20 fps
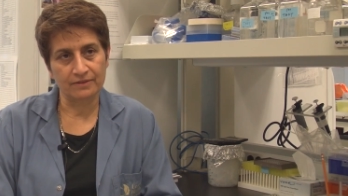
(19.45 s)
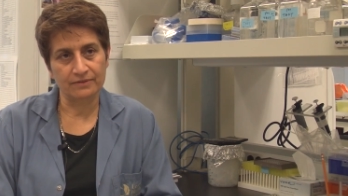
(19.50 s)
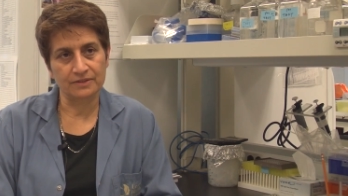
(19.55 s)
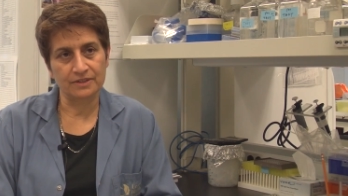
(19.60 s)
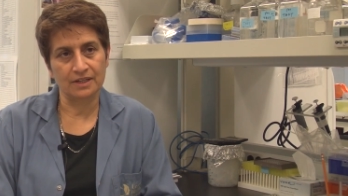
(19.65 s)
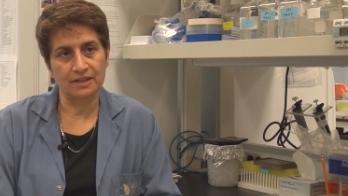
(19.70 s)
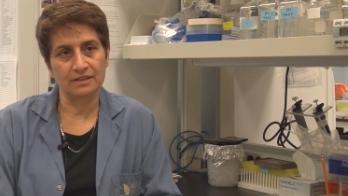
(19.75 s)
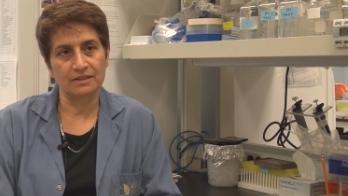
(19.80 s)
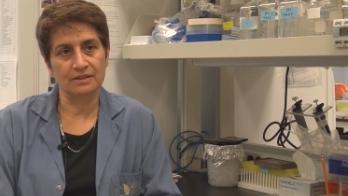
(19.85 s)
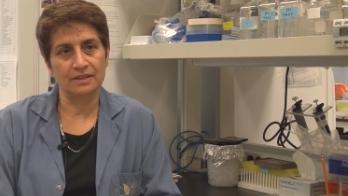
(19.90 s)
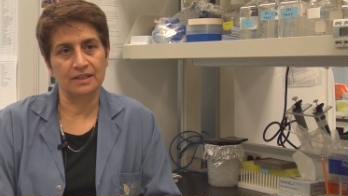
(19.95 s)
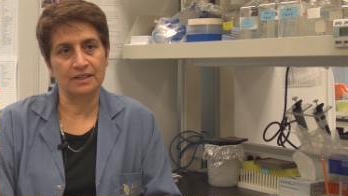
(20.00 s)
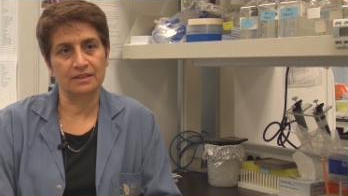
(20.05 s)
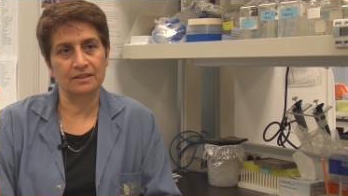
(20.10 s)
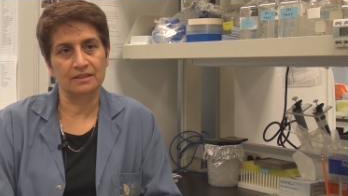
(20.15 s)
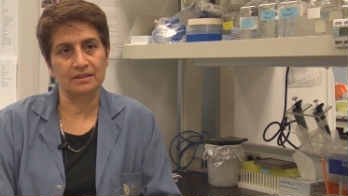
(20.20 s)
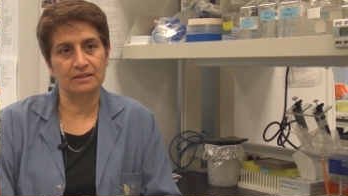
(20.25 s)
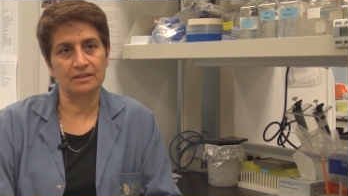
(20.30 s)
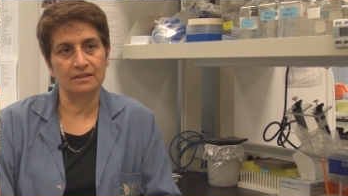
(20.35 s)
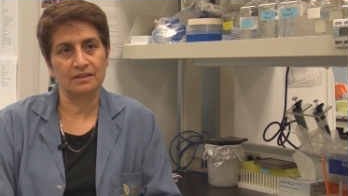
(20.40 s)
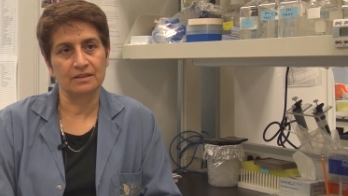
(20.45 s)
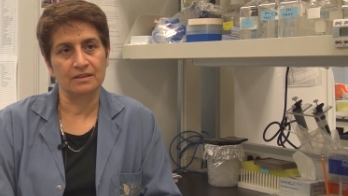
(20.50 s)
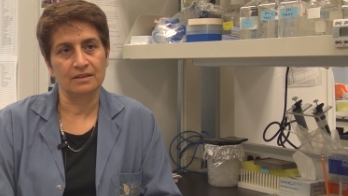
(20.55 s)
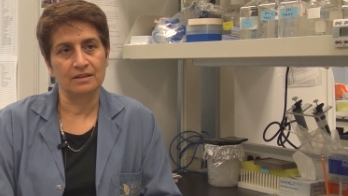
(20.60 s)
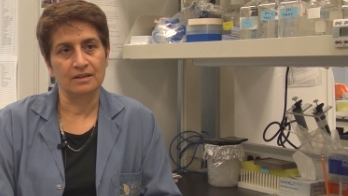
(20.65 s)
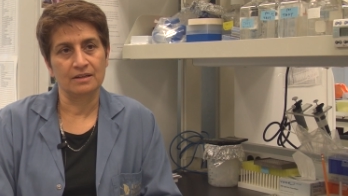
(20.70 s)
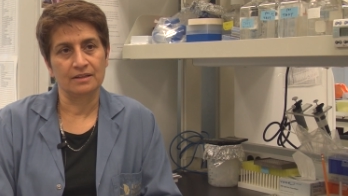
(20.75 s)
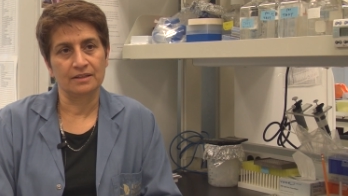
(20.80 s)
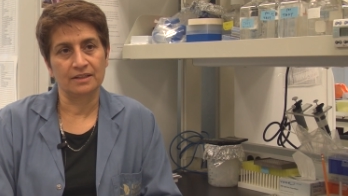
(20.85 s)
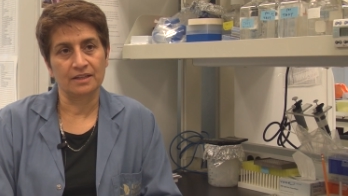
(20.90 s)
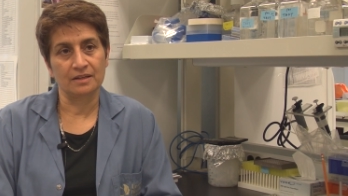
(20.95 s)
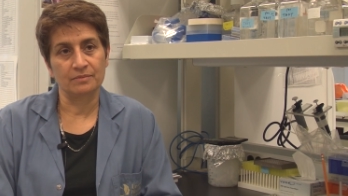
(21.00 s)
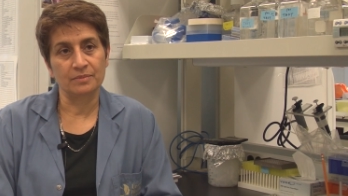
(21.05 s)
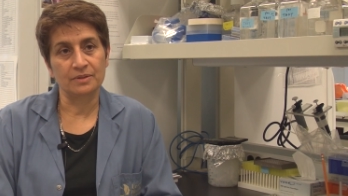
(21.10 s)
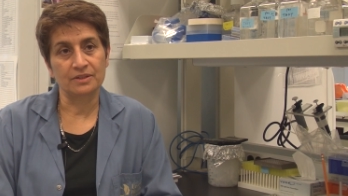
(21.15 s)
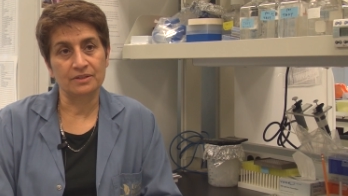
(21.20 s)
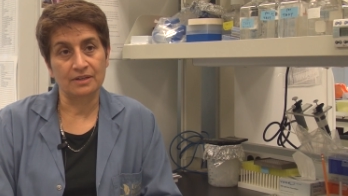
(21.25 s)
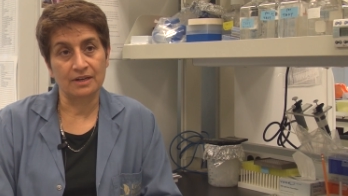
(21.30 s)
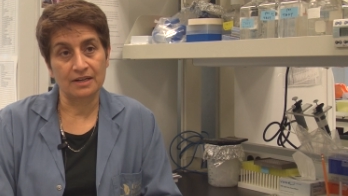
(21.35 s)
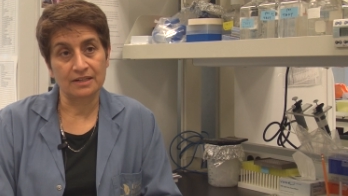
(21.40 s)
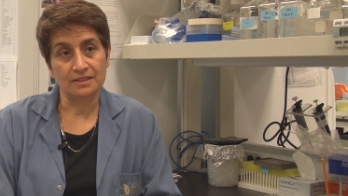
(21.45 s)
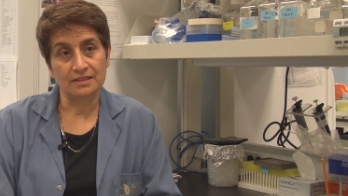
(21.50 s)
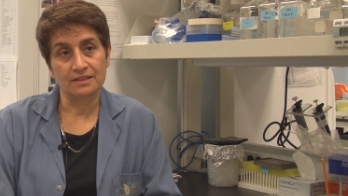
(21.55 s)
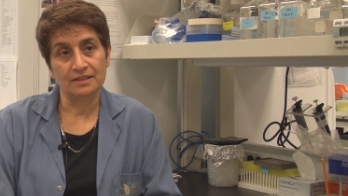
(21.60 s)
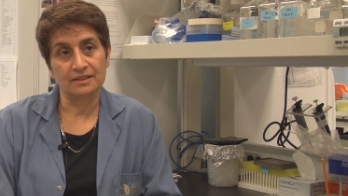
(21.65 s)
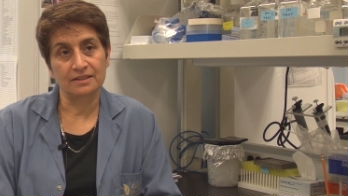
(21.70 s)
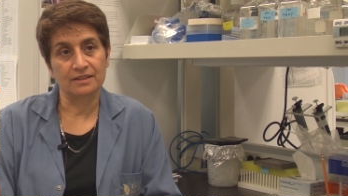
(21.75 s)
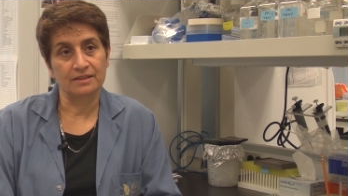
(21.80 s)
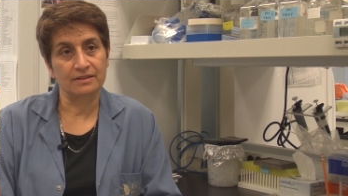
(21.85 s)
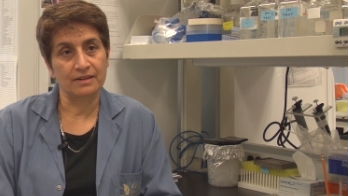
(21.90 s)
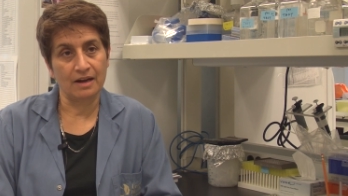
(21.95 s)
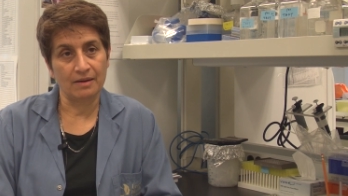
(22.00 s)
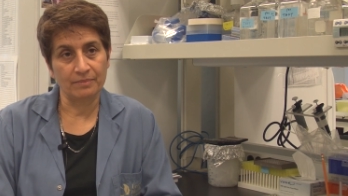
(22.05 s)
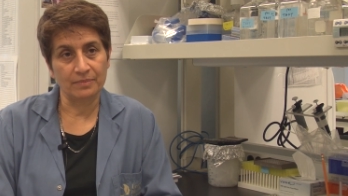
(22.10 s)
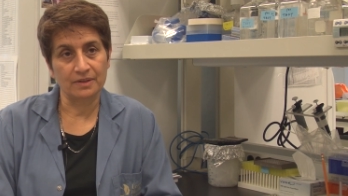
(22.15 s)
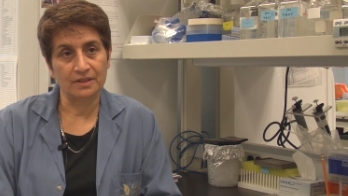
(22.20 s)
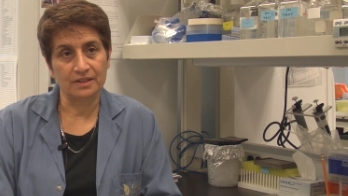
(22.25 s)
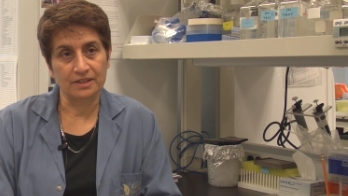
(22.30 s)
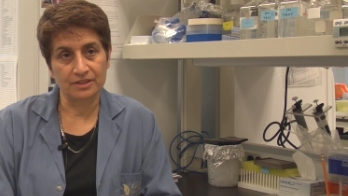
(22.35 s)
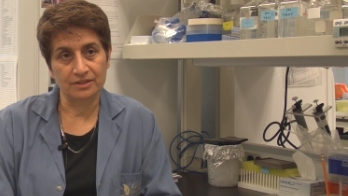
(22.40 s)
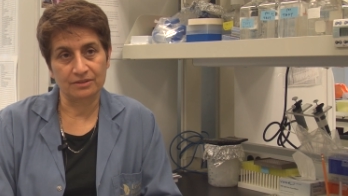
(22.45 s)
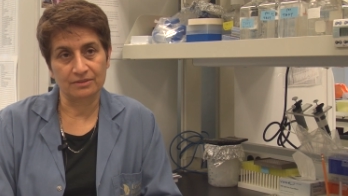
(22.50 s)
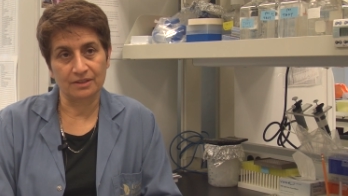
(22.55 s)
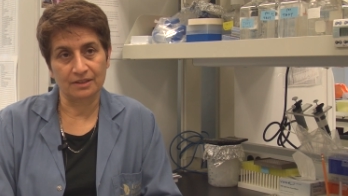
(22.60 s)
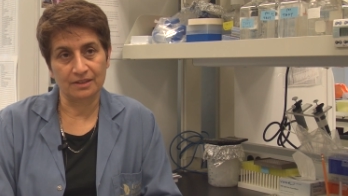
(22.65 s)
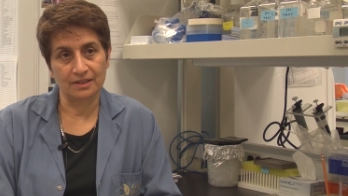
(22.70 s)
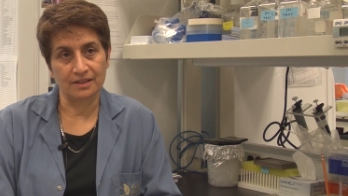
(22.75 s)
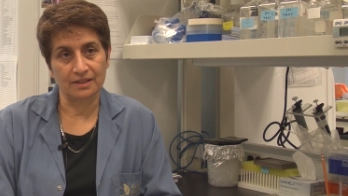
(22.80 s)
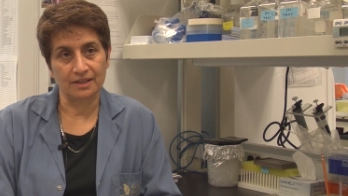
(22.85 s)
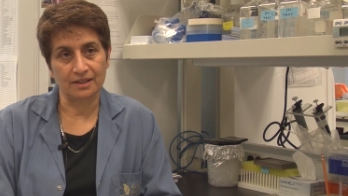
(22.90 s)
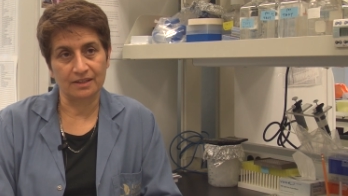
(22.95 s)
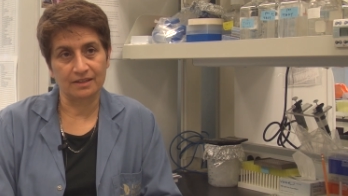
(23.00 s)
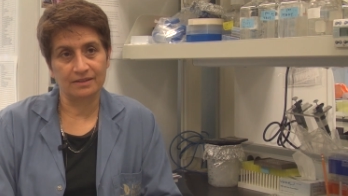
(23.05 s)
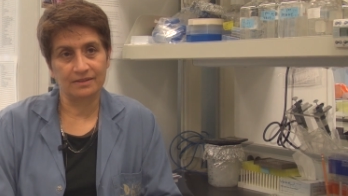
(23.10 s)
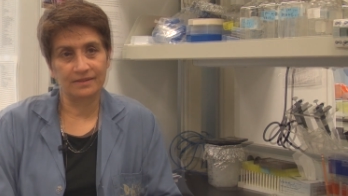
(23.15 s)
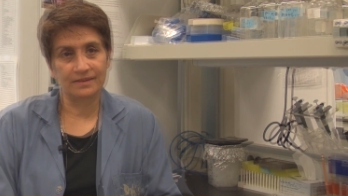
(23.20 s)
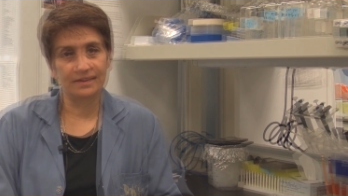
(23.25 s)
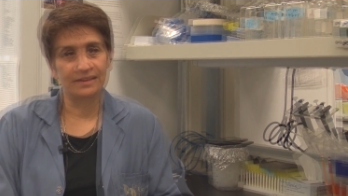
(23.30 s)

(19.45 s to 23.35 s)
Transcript: we have generated can be translated rapidly to the clinic.